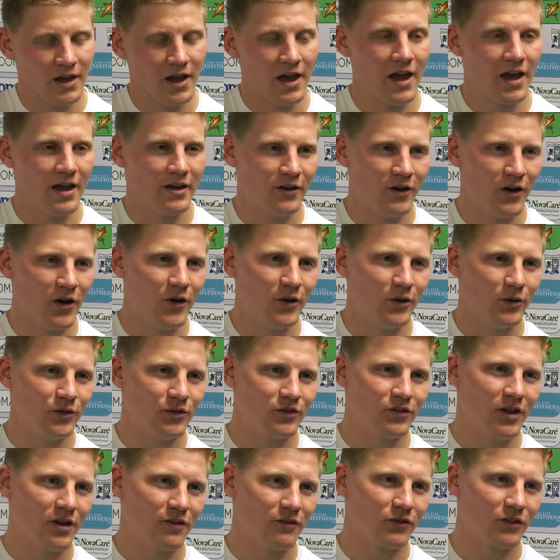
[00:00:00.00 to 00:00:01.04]
Yeah, no, it was
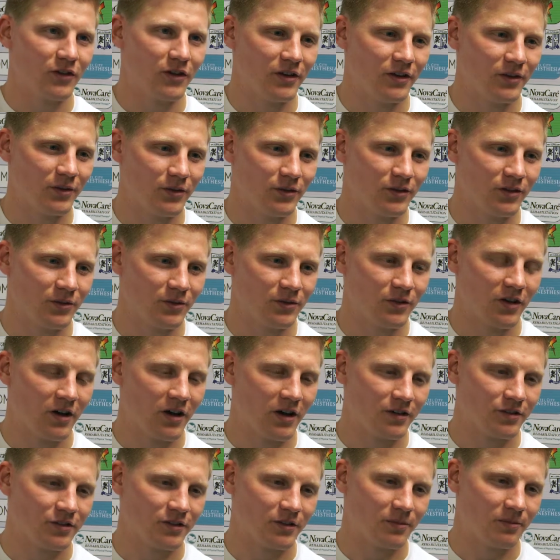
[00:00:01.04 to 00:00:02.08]
definitely, it was
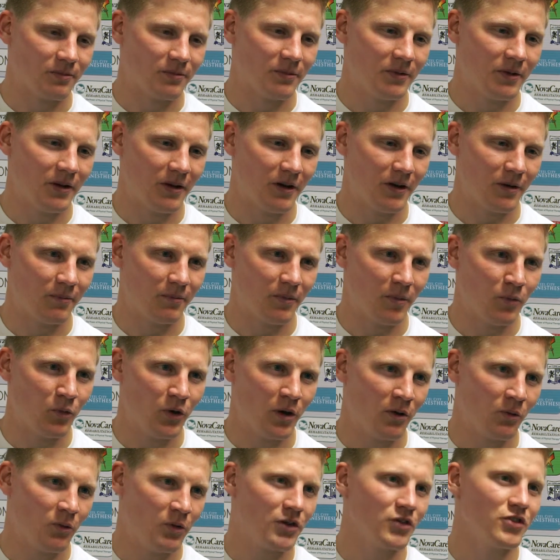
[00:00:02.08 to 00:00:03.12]
awesome.
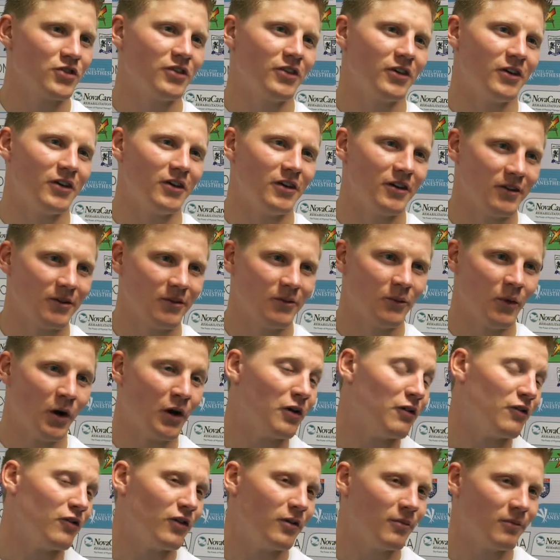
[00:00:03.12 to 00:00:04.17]
I wish one
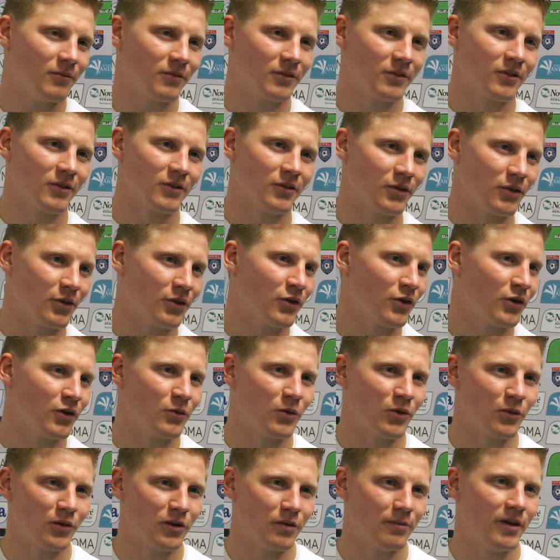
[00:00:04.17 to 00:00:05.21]
of them, or the third
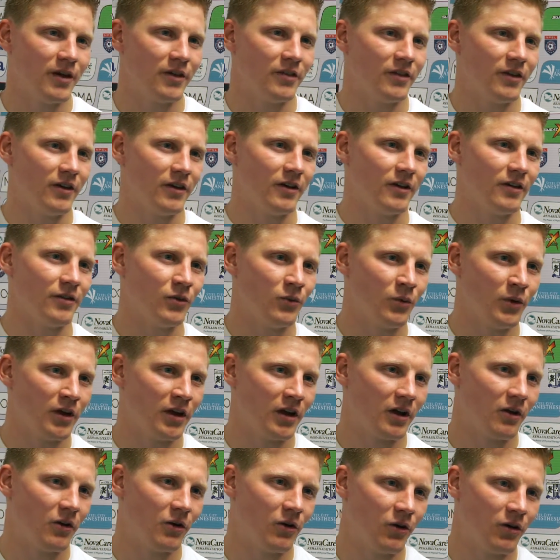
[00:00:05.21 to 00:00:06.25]
one, would have been the
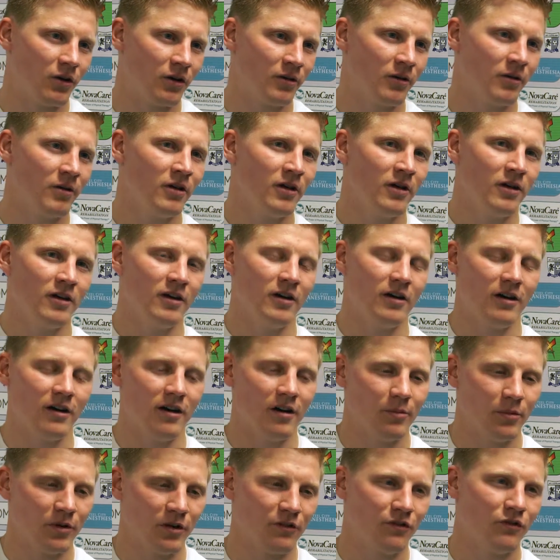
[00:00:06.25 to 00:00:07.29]
winning goal.
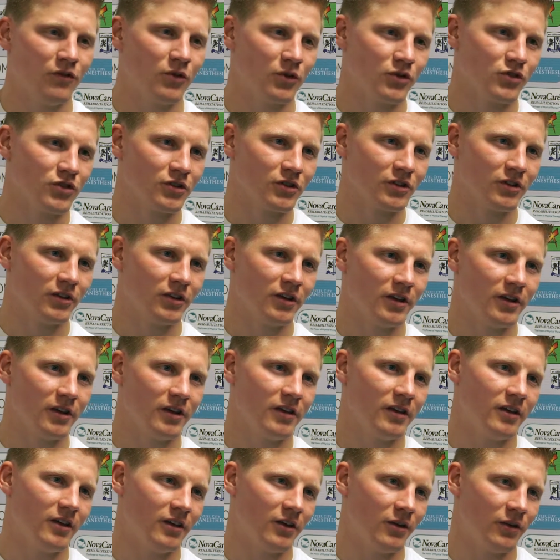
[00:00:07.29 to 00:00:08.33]
But unfortunately,
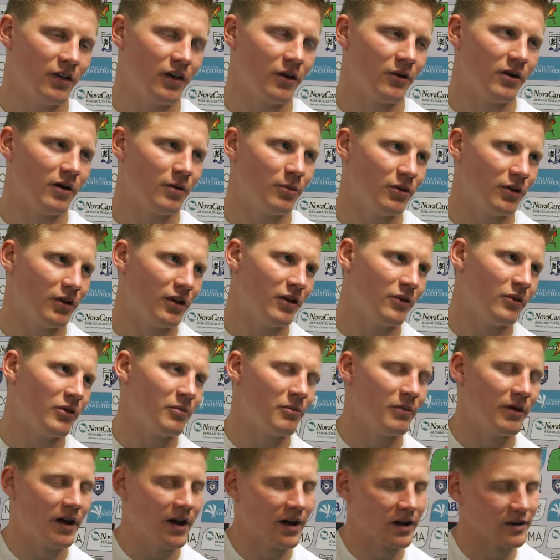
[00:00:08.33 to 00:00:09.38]
they were able to get one
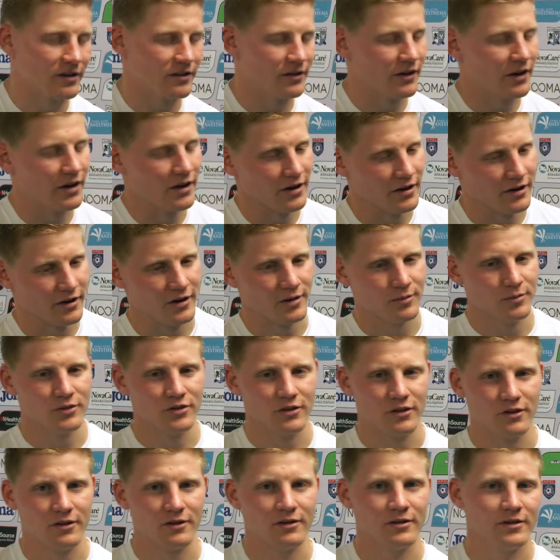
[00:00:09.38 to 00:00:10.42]
back and tie it up.
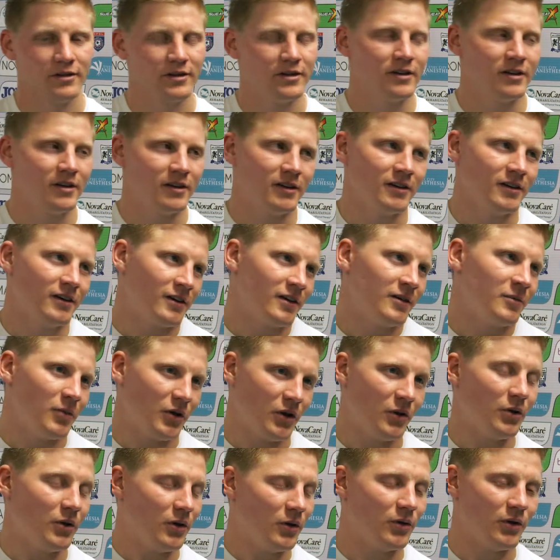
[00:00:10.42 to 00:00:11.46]
So, but
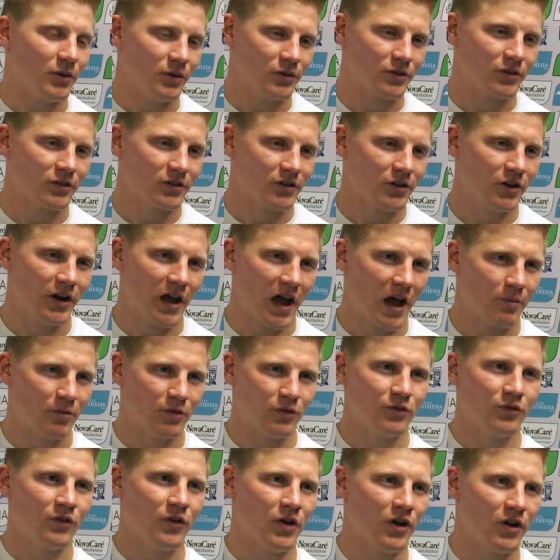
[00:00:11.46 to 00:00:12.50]
it was good
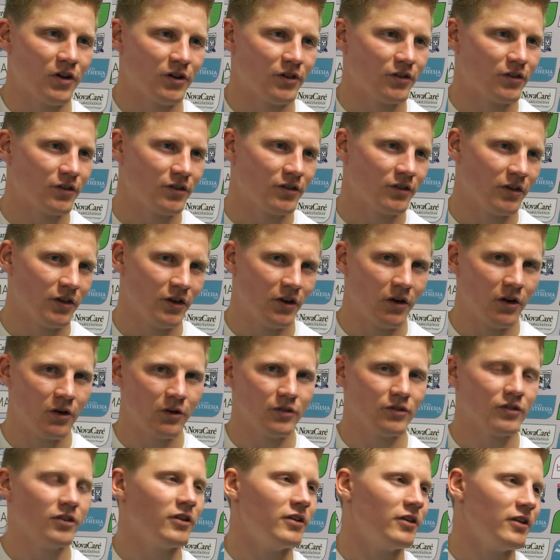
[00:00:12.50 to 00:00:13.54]
atmosphere, and it's
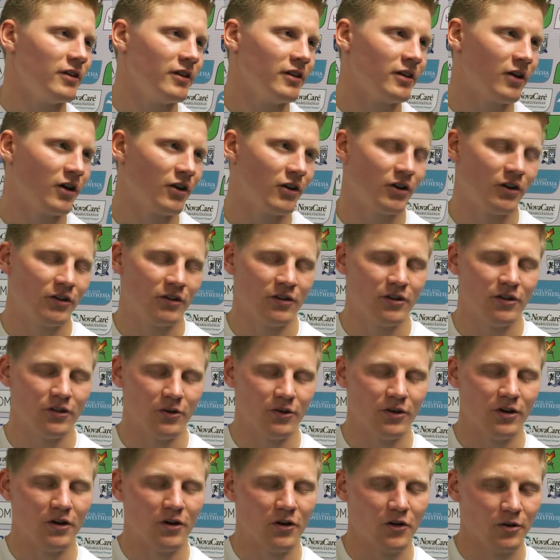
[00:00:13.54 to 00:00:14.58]
always good to do
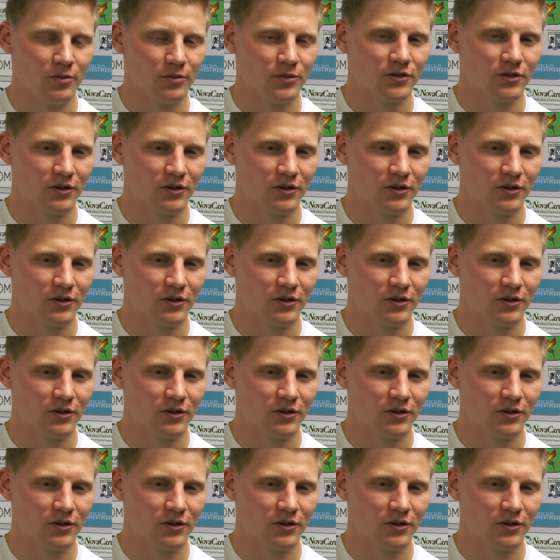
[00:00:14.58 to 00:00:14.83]
it at home.